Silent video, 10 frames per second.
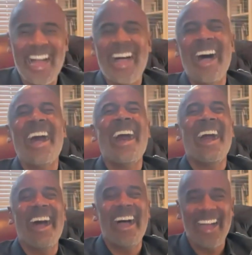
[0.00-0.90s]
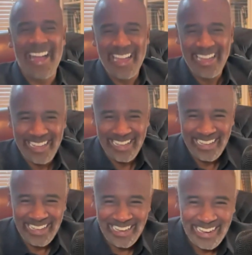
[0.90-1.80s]
need Jim Carrey to play me
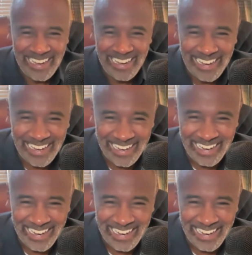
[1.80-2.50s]
because